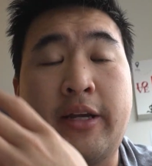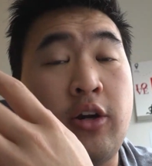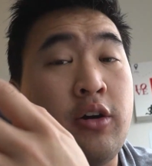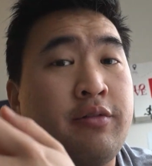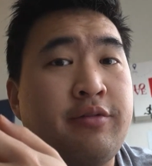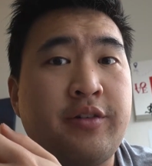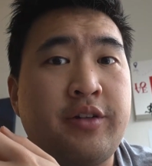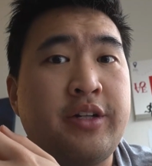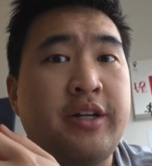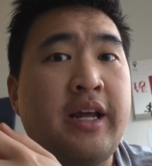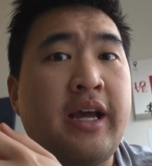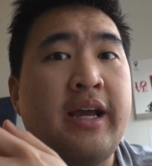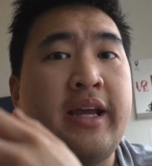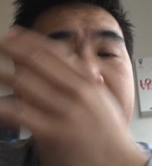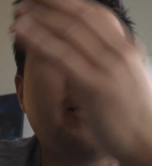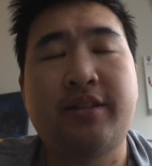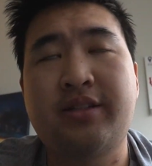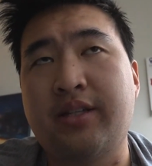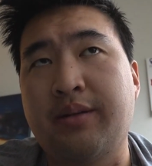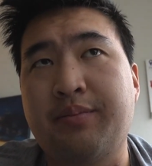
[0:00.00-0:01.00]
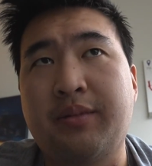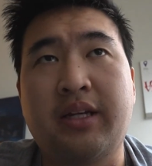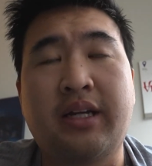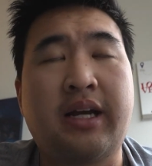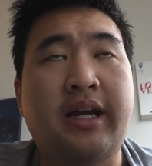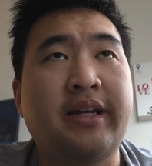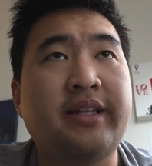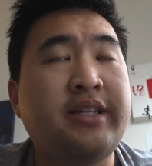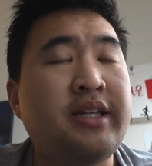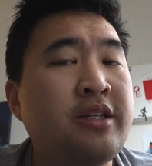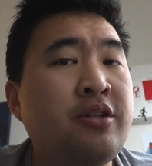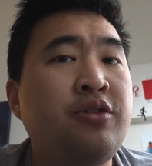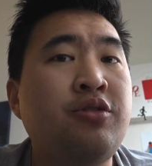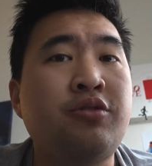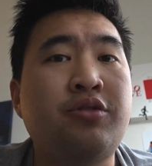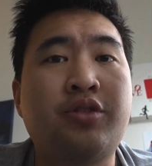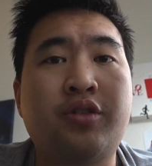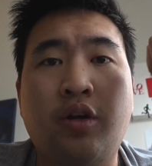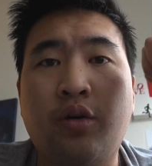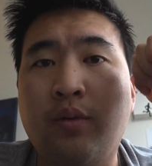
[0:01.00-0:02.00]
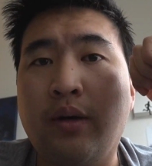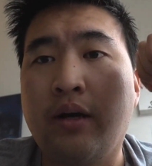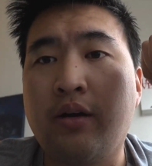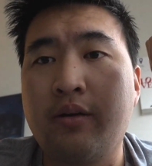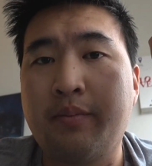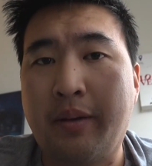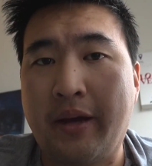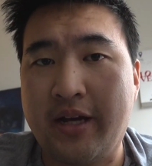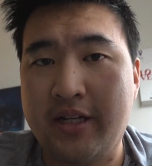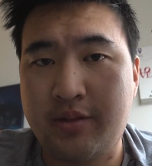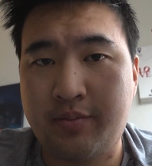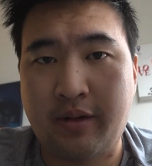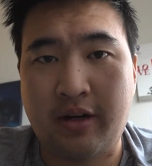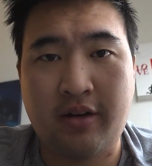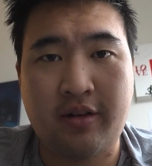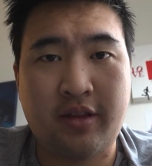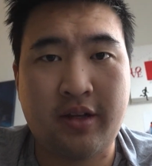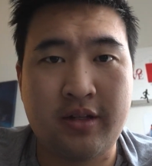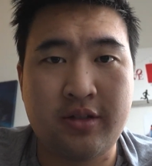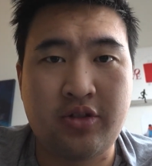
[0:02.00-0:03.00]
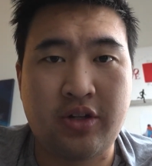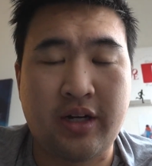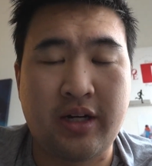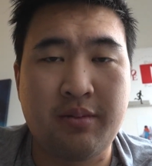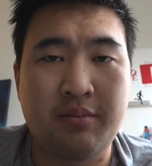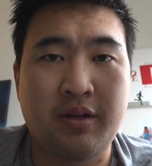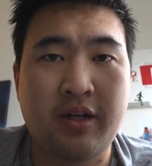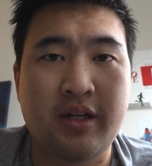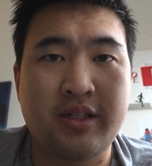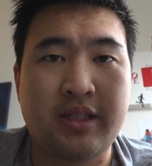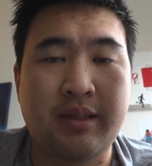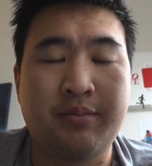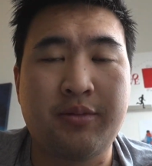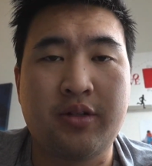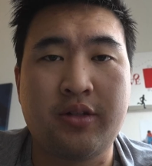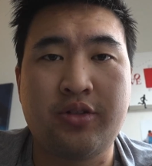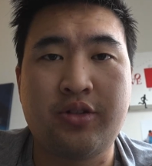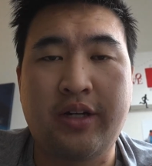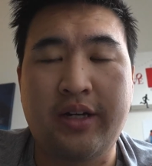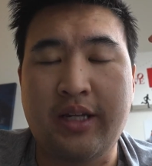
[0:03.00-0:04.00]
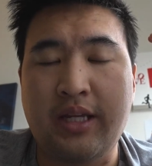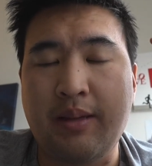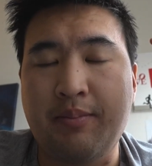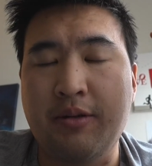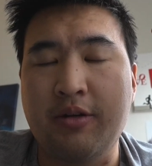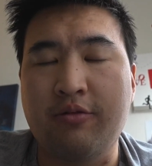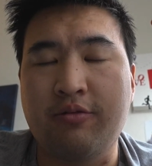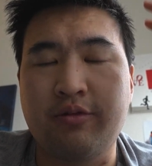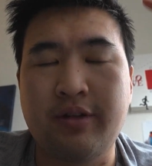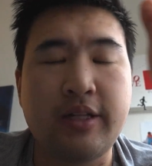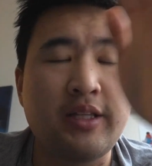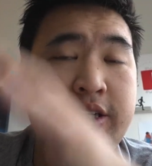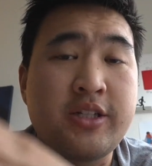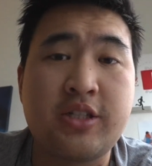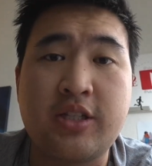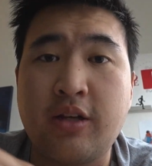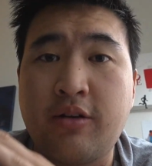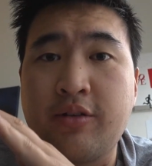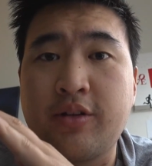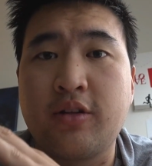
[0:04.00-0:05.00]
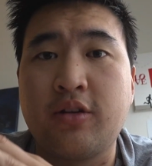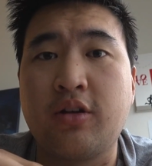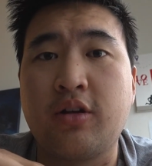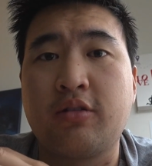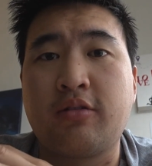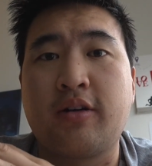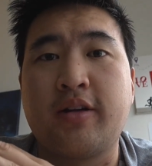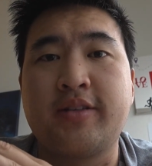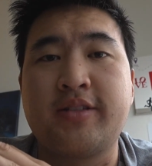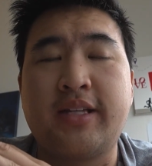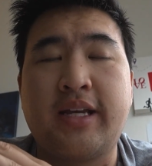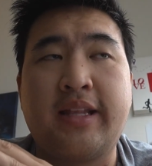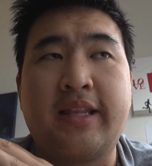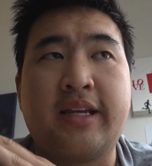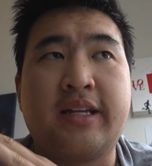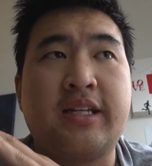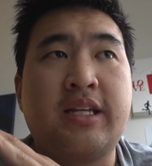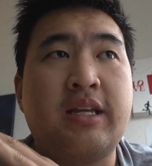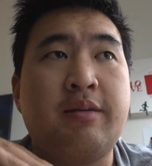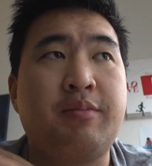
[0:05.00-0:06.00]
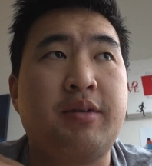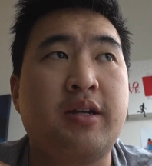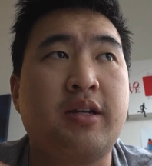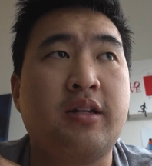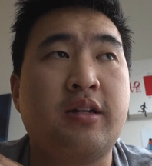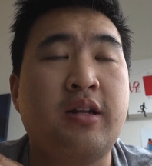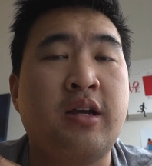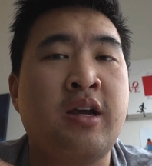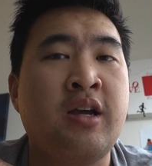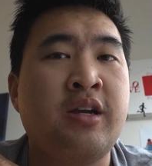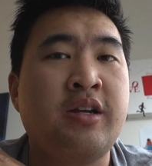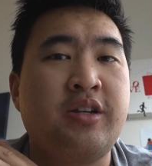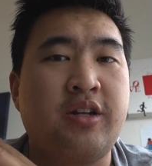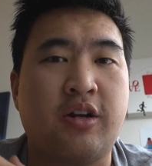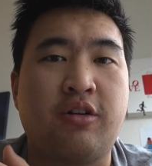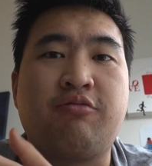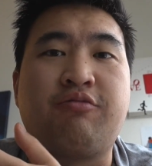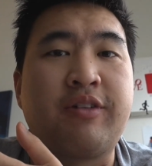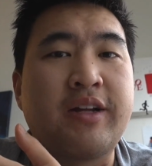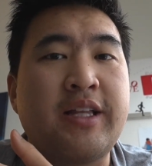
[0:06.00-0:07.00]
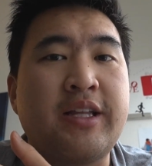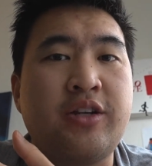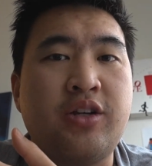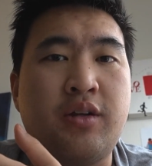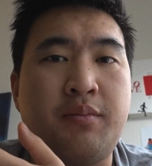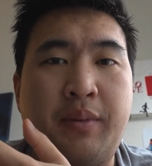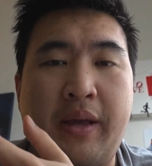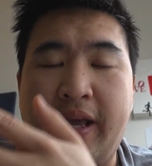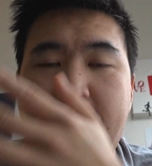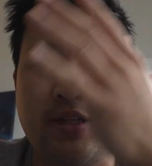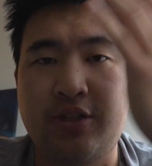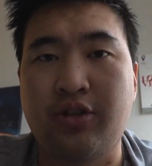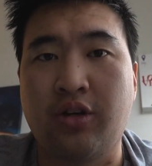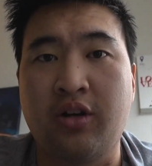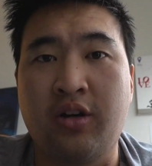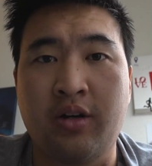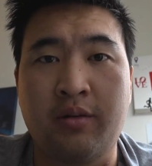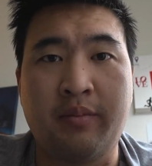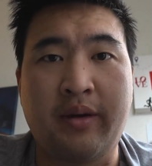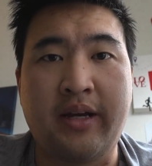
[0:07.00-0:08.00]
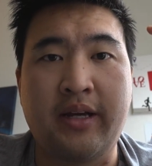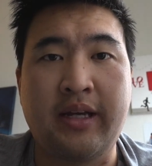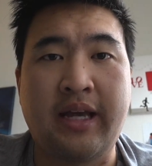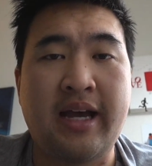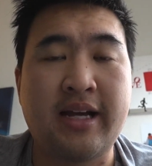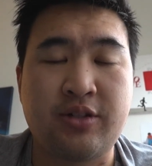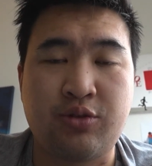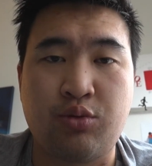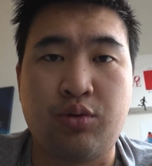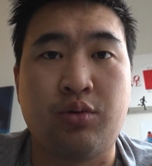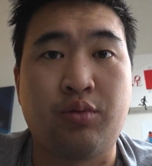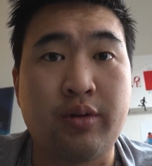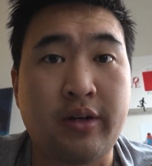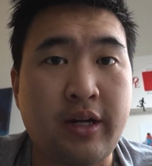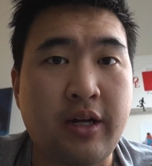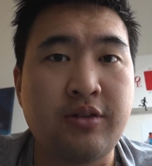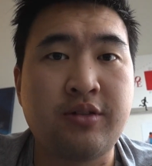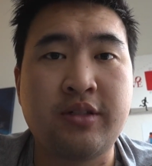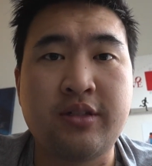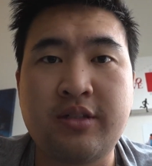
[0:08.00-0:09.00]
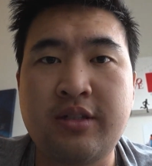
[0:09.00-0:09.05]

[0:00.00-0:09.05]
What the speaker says: goal for today, and something I didn't do so well in past marathon training blocks, I'm going to try to keep it really slow on the long runs and then keep it, really good pace on my actual workouts and